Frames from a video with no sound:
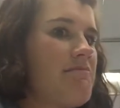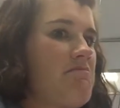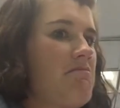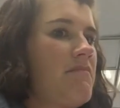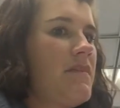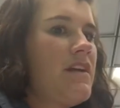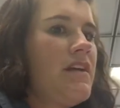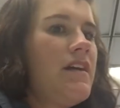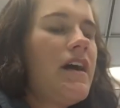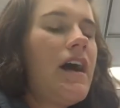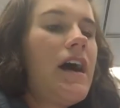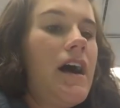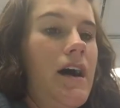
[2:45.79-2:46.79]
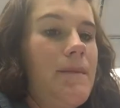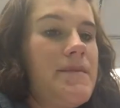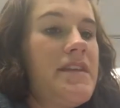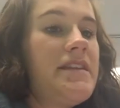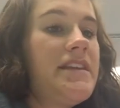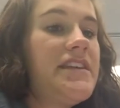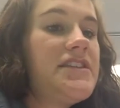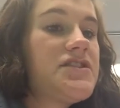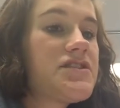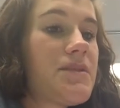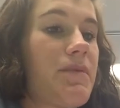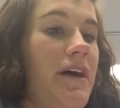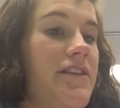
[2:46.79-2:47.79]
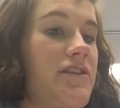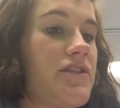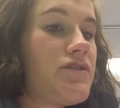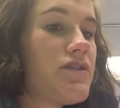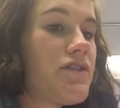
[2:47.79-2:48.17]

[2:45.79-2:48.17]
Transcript: Yeah. And then the teachers apply the new